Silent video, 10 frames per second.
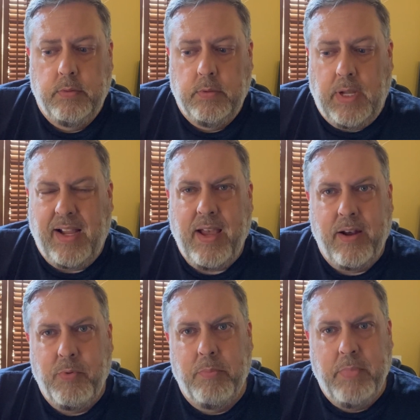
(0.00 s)
I kind
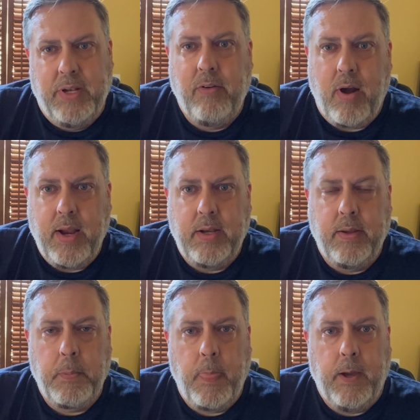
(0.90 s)
of went mid-grade,
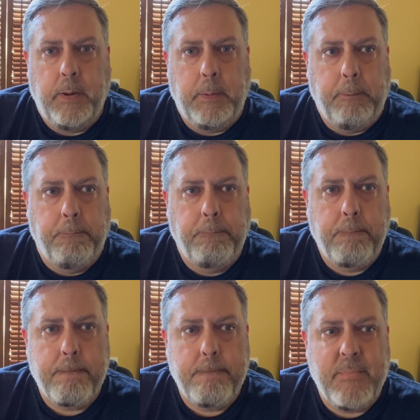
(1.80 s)

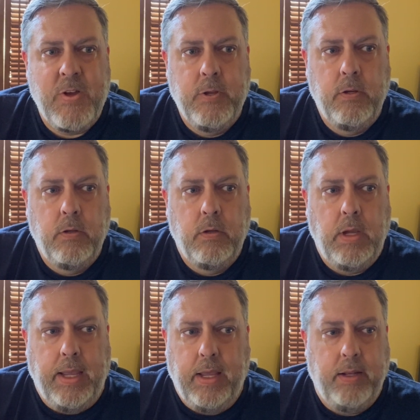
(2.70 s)

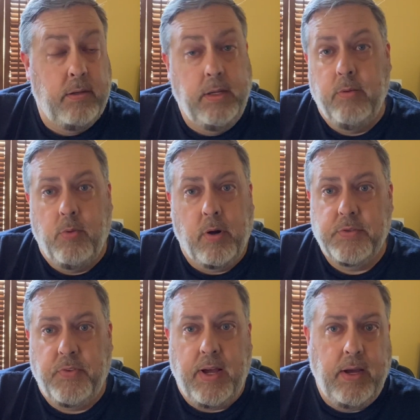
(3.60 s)
and it works
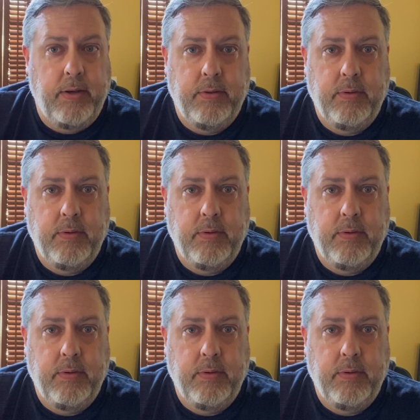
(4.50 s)
fine.